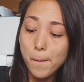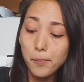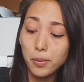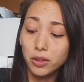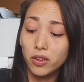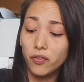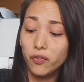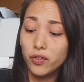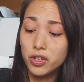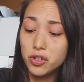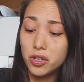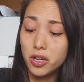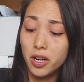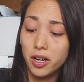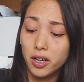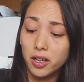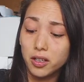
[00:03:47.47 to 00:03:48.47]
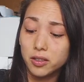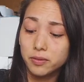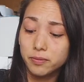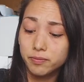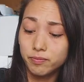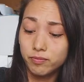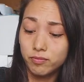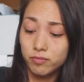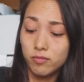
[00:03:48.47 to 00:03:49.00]
But the fish cake,
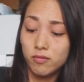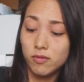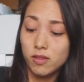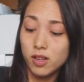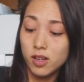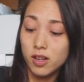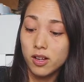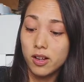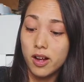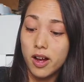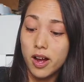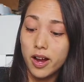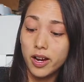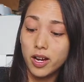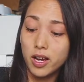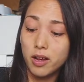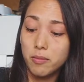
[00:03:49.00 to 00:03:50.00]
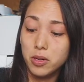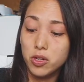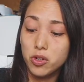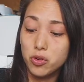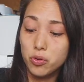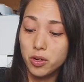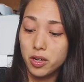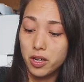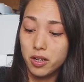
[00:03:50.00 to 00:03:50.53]
I am
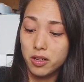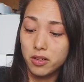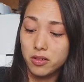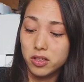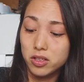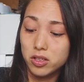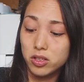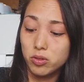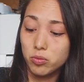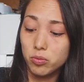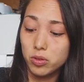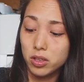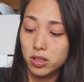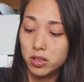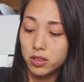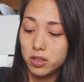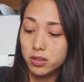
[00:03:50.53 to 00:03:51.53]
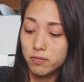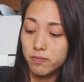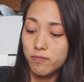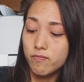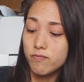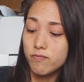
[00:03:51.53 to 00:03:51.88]
enjoying. This is really good.